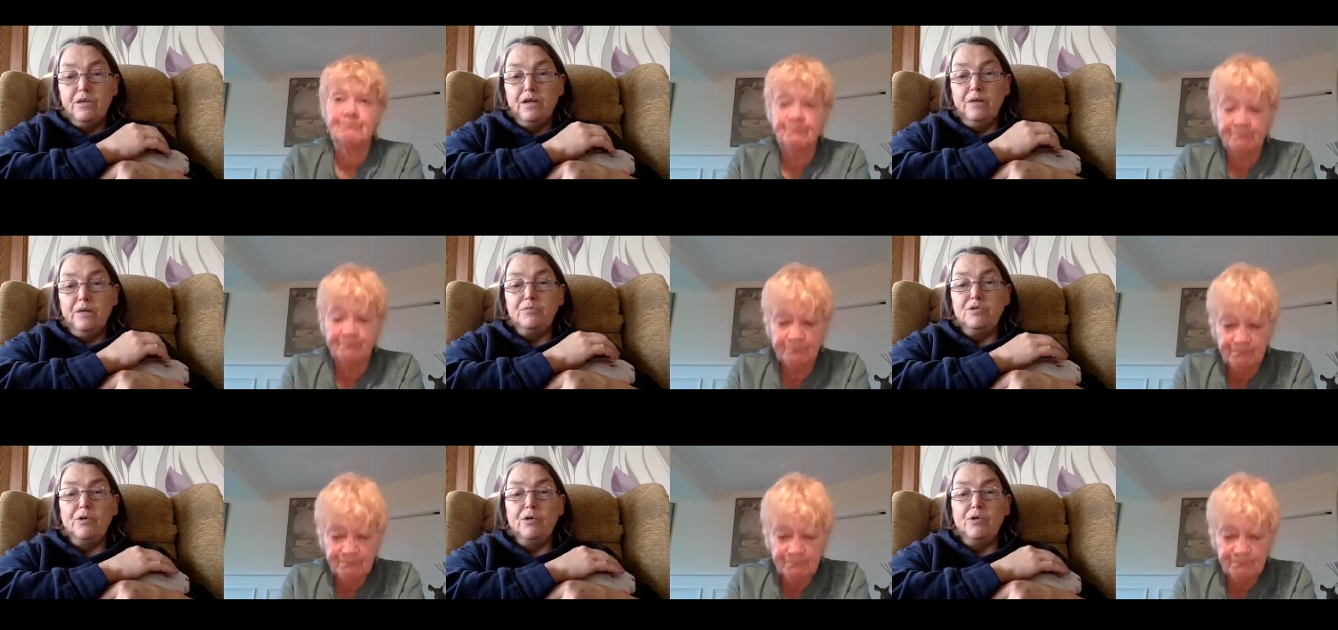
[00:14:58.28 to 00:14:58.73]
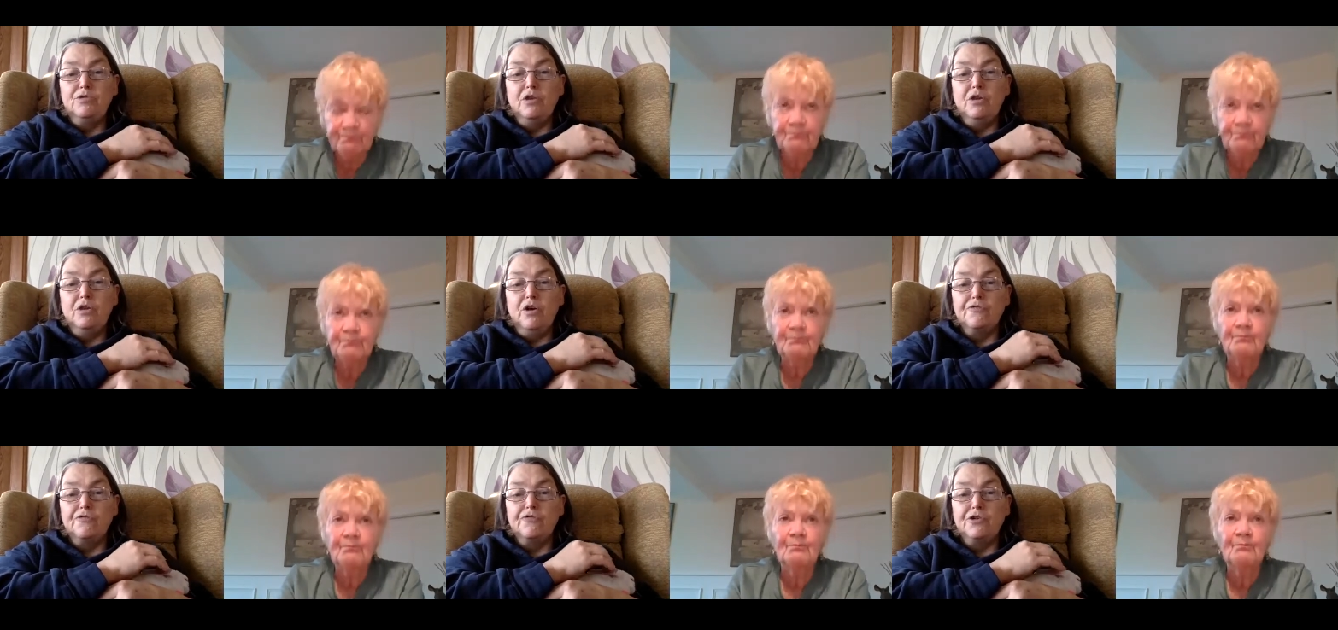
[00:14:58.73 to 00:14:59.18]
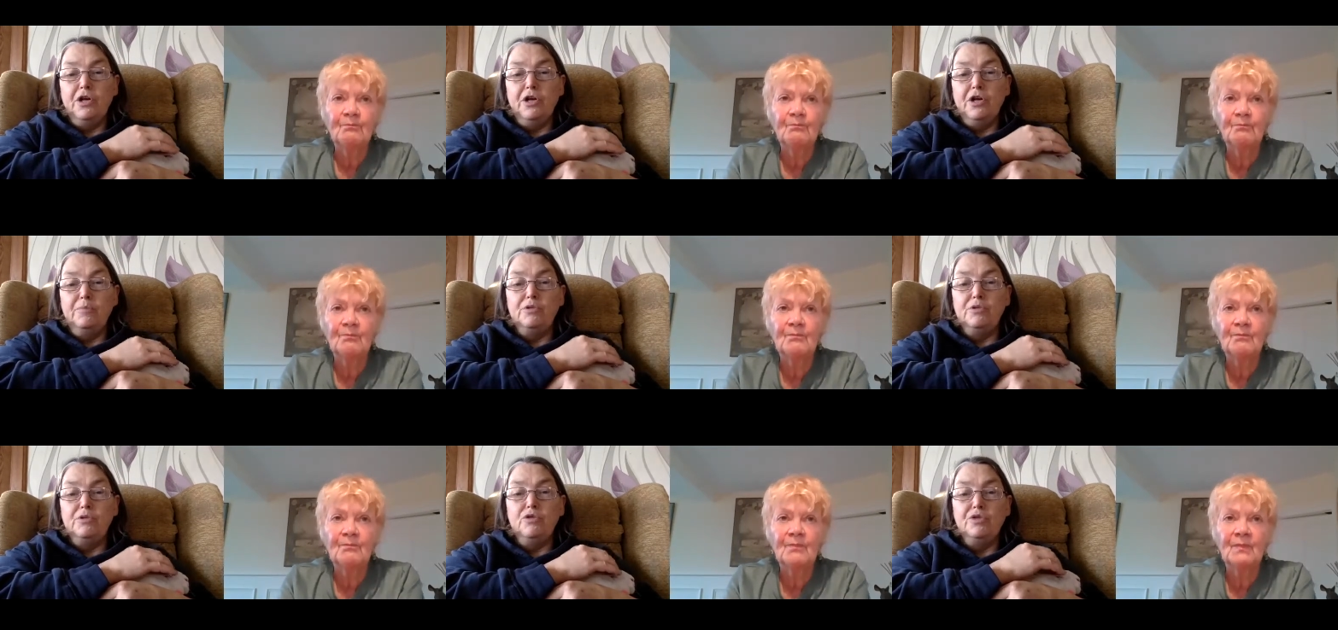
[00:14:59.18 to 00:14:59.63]
Speaker 1: I'm supposed to cover it
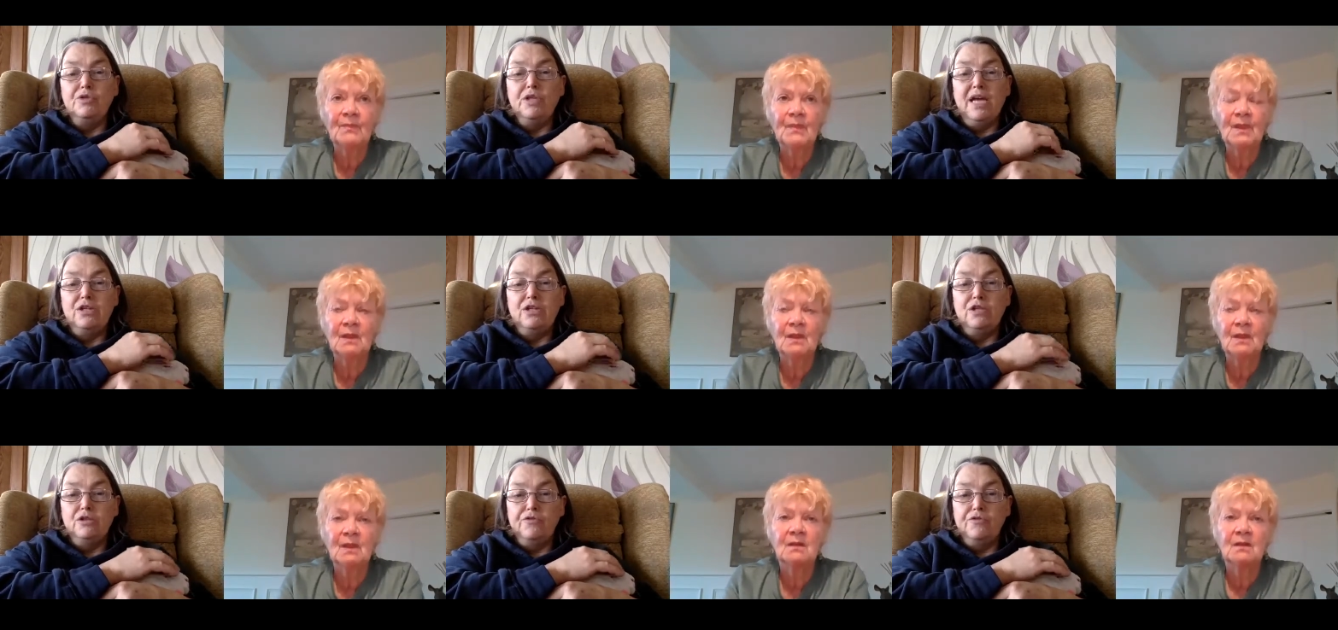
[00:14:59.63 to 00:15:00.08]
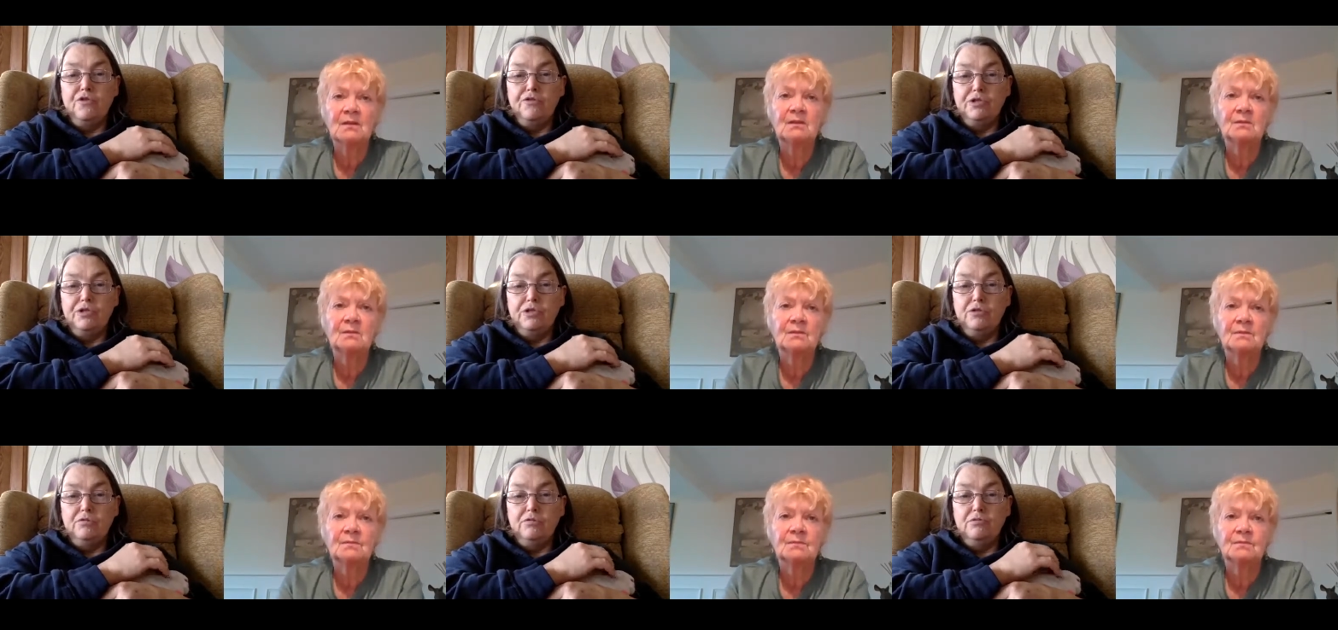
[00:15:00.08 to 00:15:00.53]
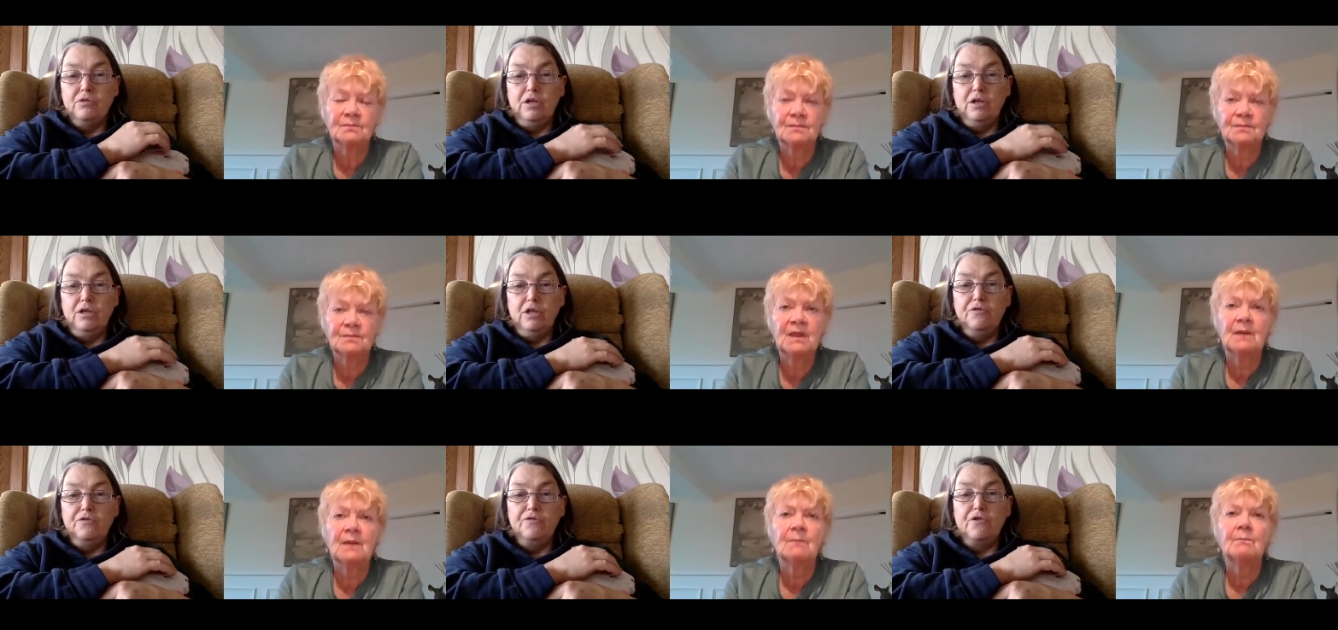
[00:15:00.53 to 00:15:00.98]
up to the edge of the forest and then the